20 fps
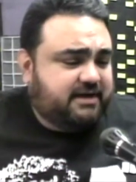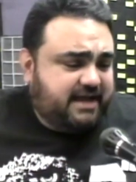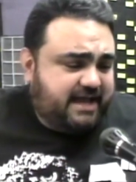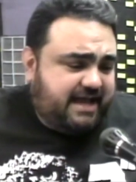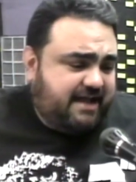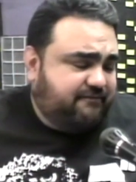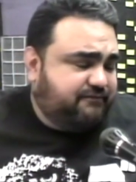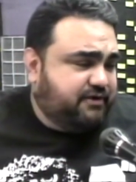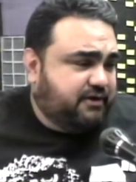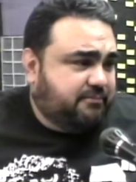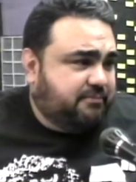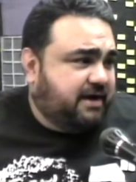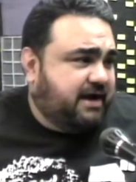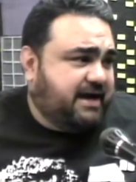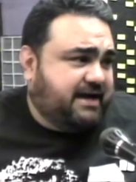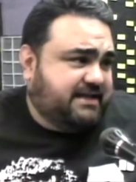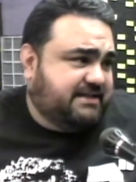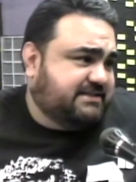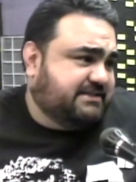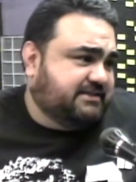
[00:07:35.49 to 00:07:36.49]
half your
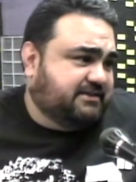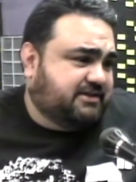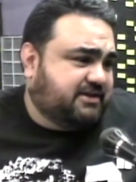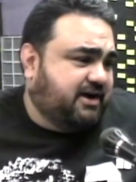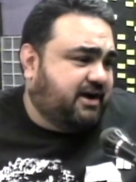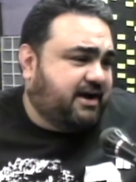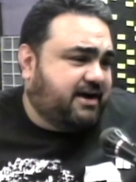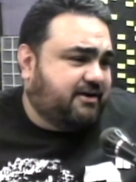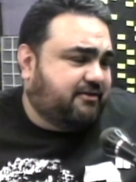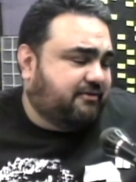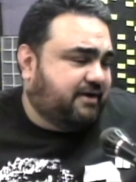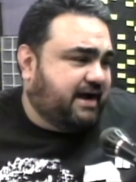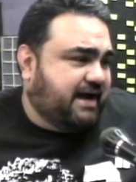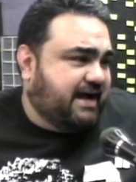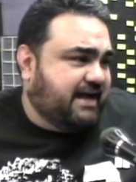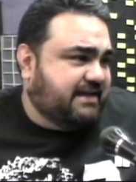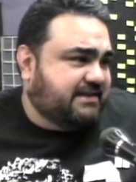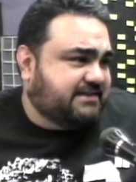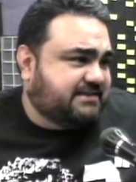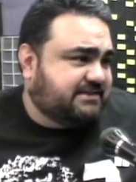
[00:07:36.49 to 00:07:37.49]
body's still
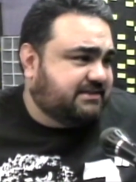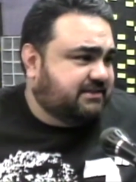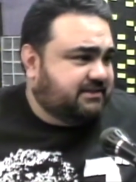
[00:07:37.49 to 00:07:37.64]
cauterized.